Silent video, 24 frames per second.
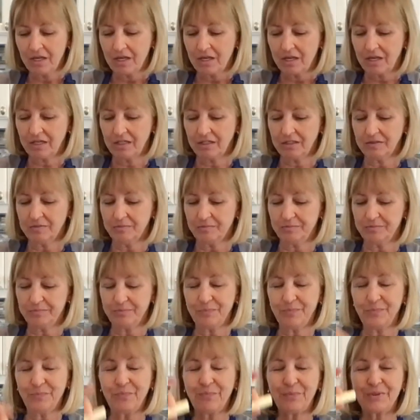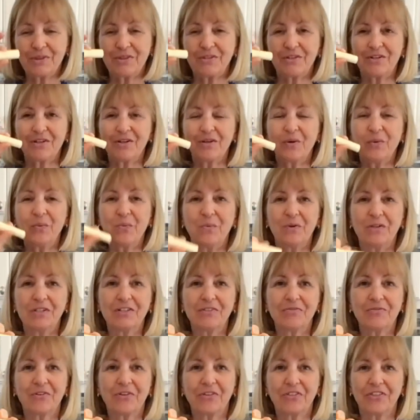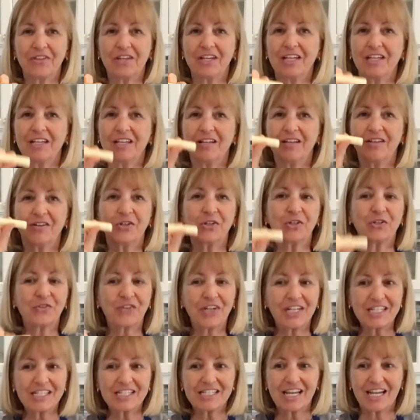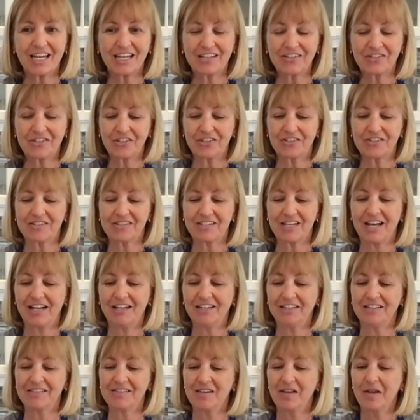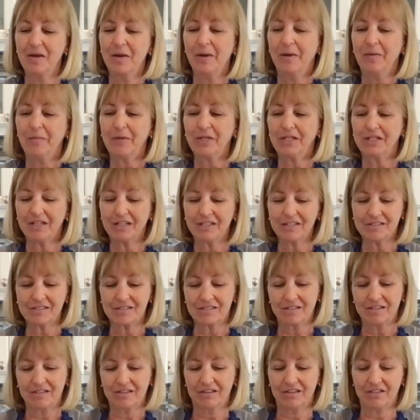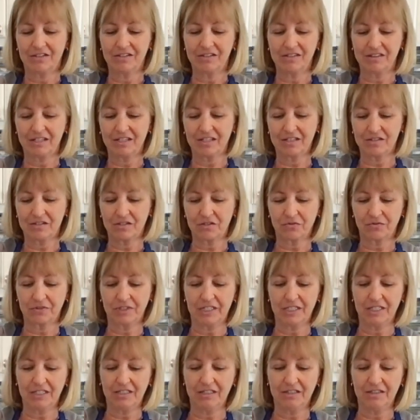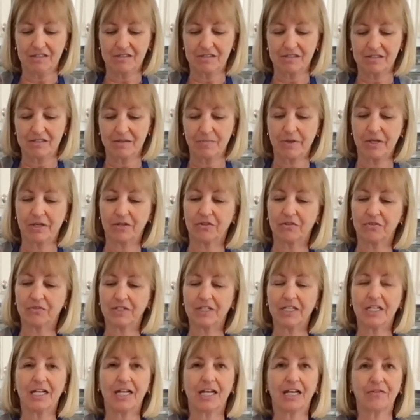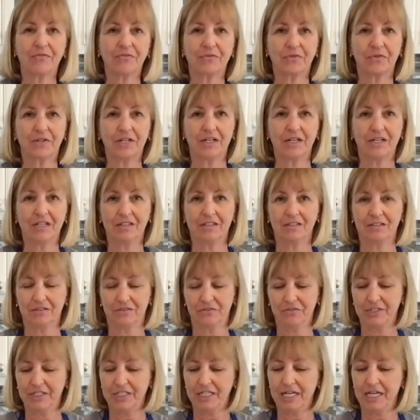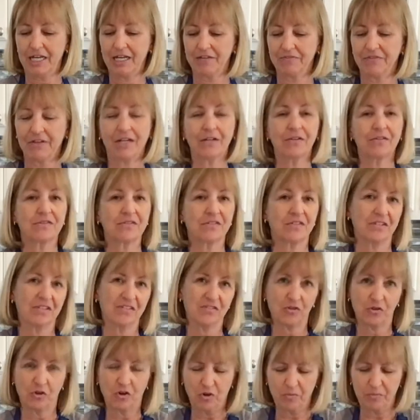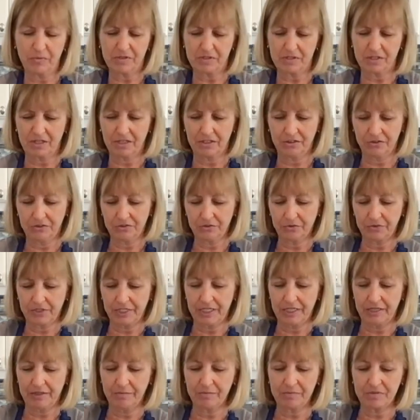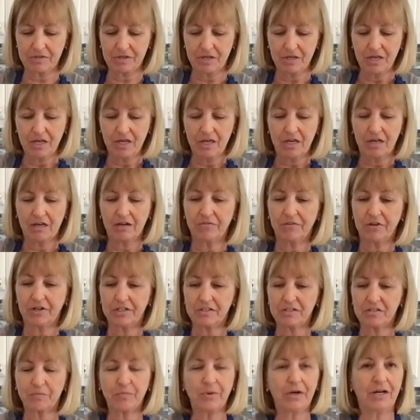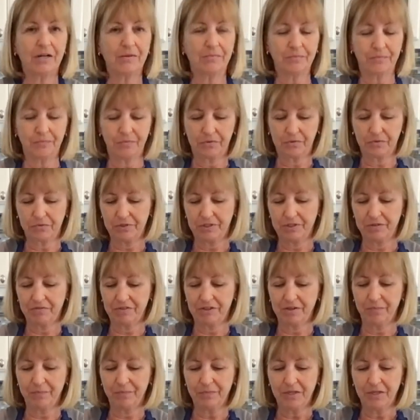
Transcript: But they're a wonderful thing. They're great to add to your salads because these three, this is about 3.5 ounces or almost 100 grams of hearts of palm, 3 of them.